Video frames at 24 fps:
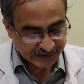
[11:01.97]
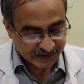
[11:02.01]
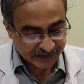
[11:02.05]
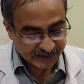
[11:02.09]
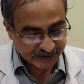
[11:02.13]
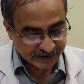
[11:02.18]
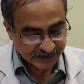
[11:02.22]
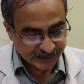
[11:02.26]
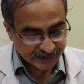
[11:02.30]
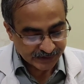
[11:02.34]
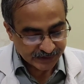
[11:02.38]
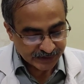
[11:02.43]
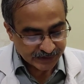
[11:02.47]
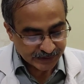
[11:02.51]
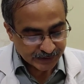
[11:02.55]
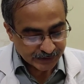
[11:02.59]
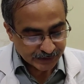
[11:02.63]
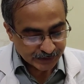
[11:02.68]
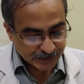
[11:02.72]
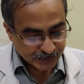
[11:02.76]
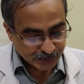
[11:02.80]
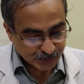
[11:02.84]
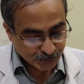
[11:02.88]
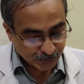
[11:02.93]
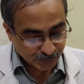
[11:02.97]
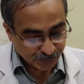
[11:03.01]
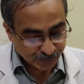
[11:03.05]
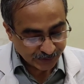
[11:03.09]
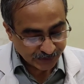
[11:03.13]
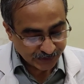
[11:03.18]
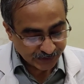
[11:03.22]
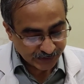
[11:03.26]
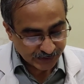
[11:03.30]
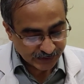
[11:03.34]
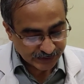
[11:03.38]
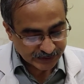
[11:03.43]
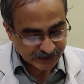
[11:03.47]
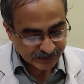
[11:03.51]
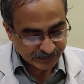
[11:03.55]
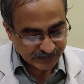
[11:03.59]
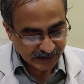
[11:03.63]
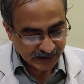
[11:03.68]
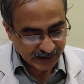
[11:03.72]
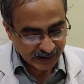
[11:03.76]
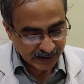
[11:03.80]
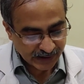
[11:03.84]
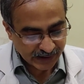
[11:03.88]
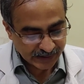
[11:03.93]
Then 2 fingers of
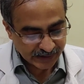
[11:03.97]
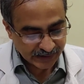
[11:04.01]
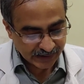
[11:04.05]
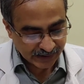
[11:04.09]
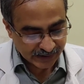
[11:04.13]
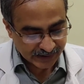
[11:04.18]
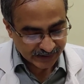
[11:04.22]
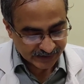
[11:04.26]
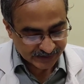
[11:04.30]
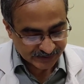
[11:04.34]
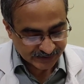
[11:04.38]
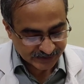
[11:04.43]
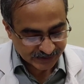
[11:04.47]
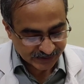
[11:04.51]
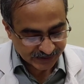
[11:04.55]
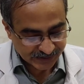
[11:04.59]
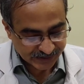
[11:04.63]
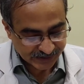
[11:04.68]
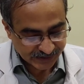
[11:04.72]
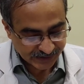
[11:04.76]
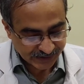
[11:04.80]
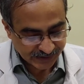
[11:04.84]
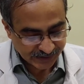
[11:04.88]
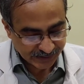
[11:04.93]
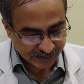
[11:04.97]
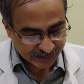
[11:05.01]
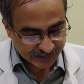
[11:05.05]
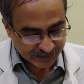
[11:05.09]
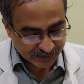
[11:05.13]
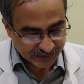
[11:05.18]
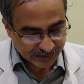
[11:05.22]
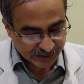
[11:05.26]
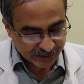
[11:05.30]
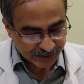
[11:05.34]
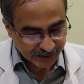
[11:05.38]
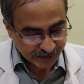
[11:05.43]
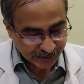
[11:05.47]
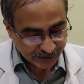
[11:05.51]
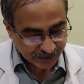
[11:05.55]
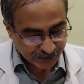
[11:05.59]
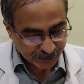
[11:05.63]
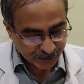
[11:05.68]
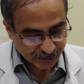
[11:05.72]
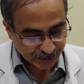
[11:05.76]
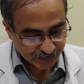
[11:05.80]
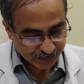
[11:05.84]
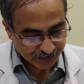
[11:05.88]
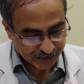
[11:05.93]
the hand are inserted in
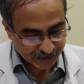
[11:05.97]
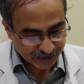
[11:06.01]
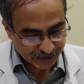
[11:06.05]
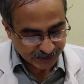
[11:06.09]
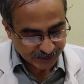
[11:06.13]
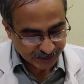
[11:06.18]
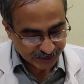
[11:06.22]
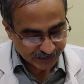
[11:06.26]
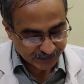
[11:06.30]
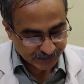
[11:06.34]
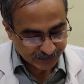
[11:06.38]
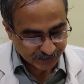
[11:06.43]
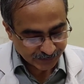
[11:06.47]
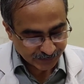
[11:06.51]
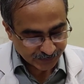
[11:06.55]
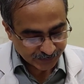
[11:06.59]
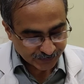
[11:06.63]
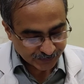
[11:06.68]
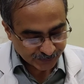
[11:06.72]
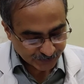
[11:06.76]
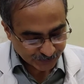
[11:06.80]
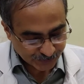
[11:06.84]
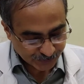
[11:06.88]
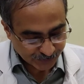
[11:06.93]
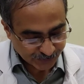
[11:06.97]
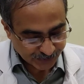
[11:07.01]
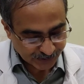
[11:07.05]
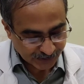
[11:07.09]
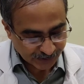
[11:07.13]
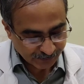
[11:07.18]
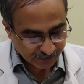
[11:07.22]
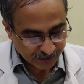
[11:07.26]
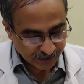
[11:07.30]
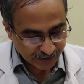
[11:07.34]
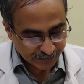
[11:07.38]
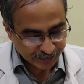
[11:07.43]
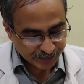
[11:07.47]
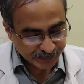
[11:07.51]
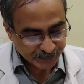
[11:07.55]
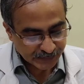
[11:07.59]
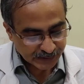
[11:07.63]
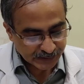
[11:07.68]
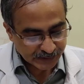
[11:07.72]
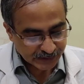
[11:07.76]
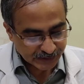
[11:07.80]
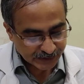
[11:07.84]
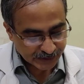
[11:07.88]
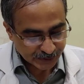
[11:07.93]
retroperitoneum to develop
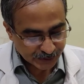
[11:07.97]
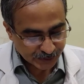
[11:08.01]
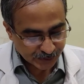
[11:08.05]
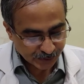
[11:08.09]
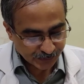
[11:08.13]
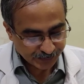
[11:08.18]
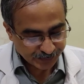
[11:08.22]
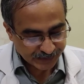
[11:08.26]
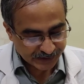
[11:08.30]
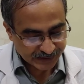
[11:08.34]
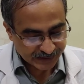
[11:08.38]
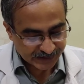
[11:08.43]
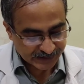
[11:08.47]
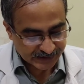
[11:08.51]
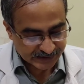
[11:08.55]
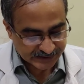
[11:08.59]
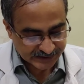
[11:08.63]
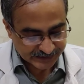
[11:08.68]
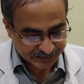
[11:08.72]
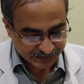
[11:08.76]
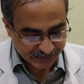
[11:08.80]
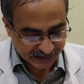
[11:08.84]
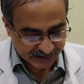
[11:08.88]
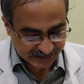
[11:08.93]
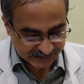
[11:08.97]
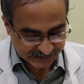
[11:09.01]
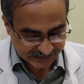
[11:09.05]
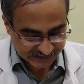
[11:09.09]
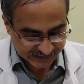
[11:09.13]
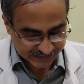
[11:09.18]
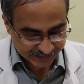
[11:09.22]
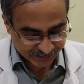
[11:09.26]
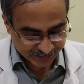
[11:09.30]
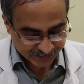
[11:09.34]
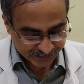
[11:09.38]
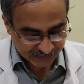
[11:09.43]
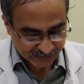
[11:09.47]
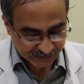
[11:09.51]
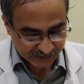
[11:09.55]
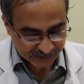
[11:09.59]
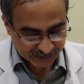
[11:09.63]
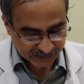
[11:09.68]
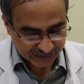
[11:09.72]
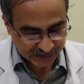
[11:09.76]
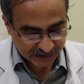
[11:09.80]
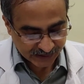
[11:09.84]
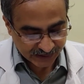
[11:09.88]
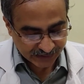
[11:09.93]
retroperitoneal space.
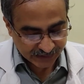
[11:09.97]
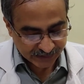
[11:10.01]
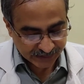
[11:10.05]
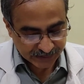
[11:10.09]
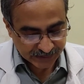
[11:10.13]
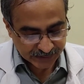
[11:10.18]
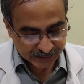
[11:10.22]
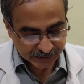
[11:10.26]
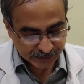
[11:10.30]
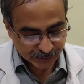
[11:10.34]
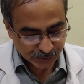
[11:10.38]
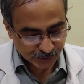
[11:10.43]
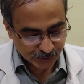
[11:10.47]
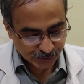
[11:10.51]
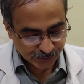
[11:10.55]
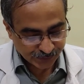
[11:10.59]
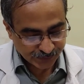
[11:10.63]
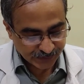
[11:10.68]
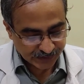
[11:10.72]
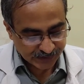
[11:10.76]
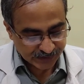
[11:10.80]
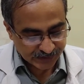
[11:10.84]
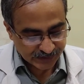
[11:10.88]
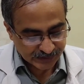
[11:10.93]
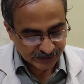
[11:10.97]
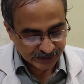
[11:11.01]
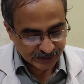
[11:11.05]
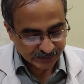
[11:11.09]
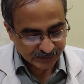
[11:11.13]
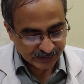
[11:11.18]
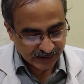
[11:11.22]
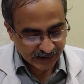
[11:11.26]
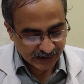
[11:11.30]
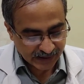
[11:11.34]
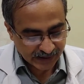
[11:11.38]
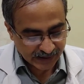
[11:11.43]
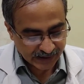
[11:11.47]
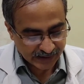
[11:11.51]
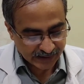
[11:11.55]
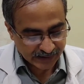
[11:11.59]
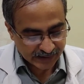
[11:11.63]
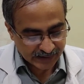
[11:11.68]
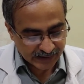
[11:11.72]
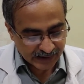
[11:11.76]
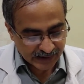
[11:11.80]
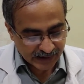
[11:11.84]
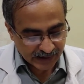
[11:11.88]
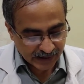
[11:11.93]
Then the 2 fingers of the
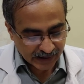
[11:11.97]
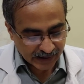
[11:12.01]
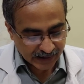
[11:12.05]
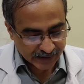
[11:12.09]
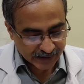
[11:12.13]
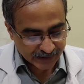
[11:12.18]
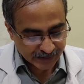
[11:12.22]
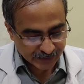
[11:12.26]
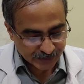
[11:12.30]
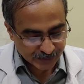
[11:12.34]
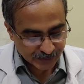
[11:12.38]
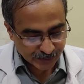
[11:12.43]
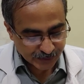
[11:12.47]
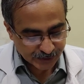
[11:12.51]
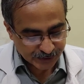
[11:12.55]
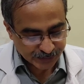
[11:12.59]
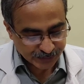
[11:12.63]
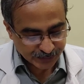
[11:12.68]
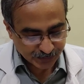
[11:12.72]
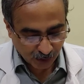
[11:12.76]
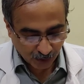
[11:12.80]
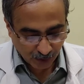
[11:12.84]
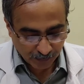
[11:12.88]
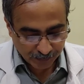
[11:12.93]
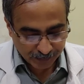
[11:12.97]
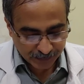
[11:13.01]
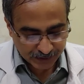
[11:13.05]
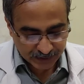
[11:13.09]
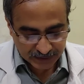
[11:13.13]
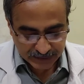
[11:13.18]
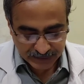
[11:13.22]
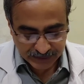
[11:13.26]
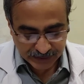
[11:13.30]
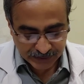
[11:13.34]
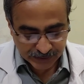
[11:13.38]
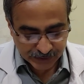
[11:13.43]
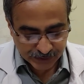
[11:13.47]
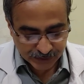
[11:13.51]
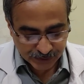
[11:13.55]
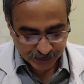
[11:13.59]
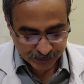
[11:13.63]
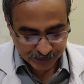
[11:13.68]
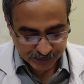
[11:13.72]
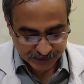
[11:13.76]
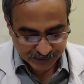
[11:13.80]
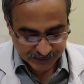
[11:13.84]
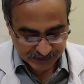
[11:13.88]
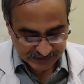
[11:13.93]
hand are introduced properly in
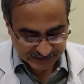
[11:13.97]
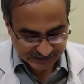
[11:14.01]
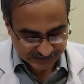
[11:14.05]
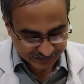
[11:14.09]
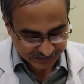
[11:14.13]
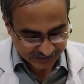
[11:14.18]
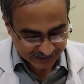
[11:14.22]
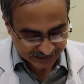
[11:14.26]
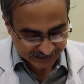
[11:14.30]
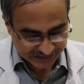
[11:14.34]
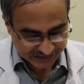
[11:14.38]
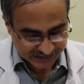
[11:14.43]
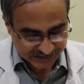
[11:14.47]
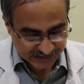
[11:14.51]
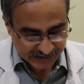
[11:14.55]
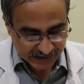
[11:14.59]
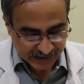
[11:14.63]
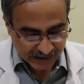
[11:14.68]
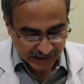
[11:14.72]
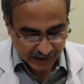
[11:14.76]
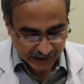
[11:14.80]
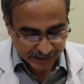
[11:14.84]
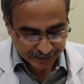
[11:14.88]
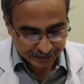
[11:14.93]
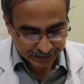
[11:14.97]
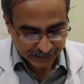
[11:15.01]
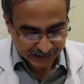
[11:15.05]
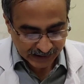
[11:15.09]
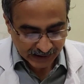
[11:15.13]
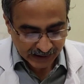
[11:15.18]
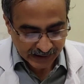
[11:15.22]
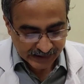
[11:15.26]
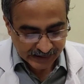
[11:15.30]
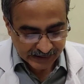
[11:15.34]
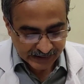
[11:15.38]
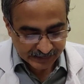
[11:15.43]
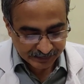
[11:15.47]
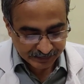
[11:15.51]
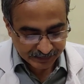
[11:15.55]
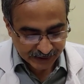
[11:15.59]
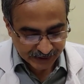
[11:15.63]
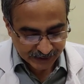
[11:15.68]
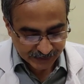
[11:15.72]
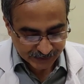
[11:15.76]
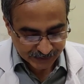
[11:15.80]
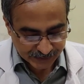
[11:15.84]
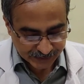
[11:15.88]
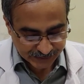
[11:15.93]
retroperitoneal space and parietal
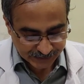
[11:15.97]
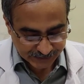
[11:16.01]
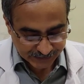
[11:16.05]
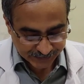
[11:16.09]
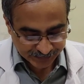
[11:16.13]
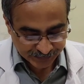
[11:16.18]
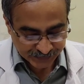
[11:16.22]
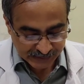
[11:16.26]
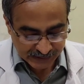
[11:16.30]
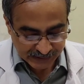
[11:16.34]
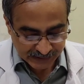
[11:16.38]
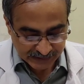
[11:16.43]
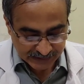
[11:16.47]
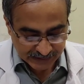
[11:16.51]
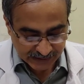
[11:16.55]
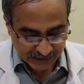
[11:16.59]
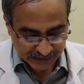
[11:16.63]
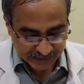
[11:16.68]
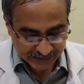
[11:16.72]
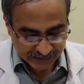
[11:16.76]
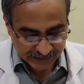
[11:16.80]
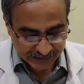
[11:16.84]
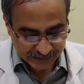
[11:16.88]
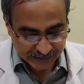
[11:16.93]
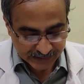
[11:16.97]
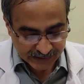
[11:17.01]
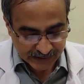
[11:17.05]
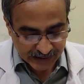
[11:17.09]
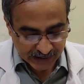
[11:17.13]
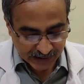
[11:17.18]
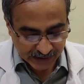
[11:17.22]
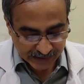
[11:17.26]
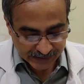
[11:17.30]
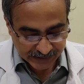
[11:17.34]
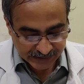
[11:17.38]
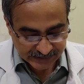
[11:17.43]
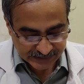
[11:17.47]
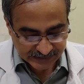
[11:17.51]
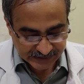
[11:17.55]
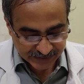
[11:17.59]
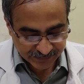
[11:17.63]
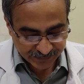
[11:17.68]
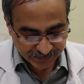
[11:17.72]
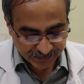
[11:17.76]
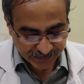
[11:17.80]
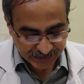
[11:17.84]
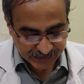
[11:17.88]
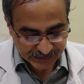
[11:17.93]
peritoneum lining
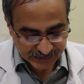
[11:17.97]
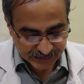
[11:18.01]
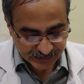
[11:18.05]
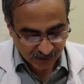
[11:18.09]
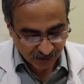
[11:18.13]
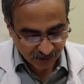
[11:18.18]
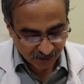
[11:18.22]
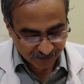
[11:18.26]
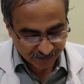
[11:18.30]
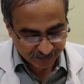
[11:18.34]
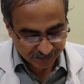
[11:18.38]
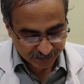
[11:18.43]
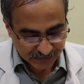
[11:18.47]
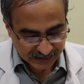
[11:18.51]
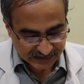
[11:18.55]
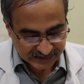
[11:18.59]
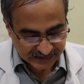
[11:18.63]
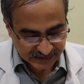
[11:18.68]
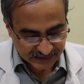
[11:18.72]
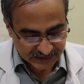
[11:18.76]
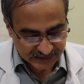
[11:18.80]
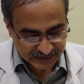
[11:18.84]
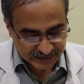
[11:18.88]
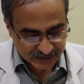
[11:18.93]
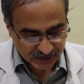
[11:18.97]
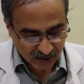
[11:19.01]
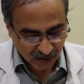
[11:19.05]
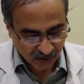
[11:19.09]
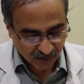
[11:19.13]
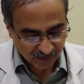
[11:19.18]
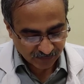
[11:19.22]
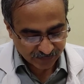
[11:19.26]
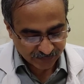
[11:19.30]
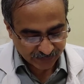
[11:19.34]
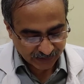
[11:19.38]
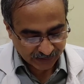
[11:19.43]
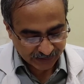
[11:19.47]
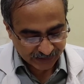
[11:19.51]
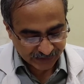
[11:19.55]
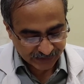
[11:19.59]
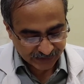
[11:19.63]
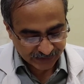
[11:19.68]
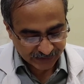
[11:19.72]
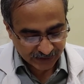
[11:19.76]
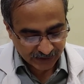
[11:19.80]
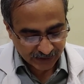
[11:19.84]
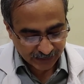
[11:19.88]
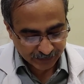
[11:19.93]
undersurface of muscles of
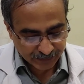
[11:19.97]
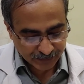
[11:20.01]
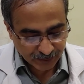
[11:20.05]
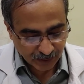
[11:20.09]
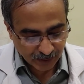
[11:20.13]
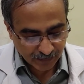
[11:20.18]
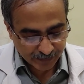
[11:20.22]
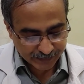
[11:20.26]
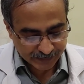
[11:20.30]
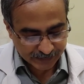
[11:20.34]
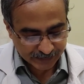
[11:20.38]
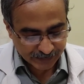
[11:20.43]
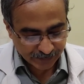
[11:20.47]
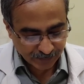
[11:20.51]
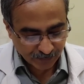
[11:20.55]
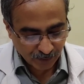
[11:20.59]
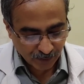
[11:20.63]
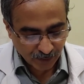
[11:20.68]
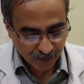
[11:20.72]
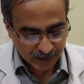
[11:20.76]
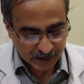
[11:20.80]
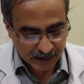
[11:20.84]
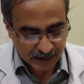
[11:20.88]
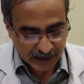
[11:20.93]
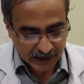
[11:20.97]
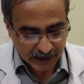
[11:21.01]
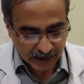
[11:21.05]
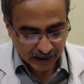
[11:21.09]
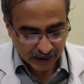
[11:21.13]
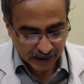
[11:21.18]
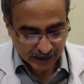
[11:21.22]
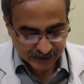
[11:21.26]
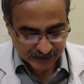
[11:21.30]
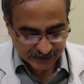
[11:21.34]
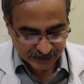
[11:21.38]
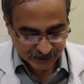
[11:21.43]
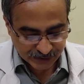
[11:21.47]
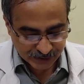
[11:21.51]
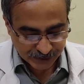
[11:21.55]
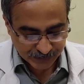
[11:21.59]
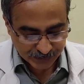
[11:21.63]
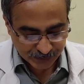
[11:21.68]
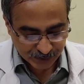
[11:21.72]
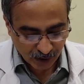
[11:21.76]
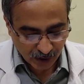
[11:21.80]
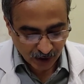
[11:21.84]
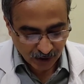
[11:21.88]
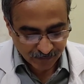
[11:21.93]
anterior abdominal wall are
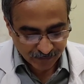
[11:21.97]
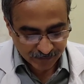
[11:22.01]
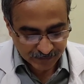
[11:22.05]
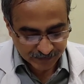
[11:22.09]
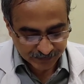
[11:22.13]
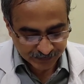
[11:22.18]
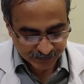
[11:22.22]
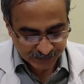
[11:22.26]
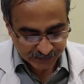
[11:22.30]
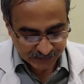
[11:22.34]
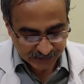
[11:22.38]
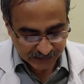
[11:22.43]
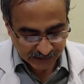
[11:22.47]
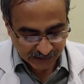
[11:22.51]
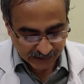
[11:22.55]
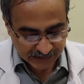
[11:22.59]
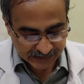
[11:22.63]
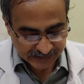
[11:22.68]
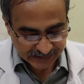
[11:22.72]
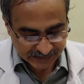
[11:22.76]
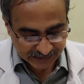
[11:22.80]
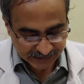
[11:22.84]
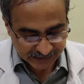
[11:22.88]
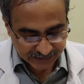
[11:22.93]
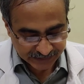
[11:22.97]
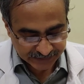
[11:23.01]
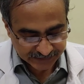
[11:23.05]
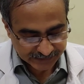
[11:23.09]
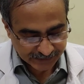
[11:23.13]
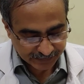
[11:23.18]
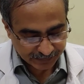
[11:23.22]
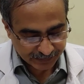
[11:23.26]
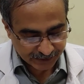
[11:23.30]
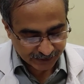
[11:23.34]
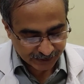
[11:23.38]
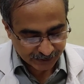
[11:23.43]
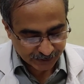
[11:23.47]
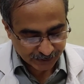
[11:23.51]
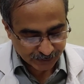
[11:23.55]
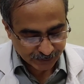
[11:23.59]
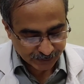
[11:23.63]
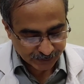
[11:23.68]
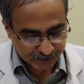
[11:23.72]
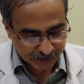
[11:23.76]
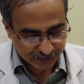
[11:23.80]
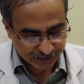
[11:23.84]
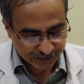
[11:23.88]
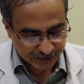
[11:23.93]
stripped off, and then the
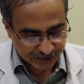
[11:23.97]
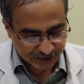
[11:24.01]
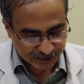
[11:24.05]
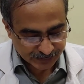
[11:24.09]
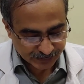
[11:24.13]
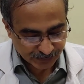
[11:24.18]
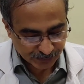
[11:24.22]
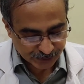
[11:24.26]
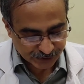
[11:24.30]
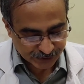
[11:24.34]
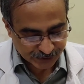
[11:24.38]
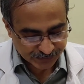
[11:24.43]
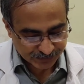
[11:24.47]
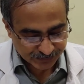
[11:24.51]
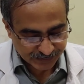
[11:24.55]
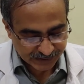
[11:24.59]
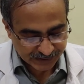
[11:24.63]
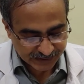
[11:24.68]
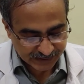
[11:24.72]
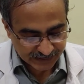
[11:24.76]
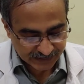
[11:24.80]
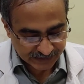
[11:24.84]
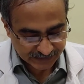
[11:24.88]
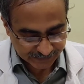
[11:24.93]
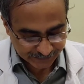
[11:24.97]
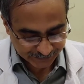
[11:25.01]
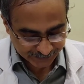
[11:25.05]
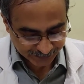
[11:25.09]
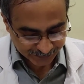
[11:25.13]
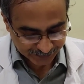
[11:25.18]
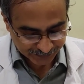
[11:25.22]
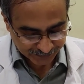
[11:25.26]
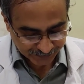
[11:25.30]
peritoneum is pushed medially.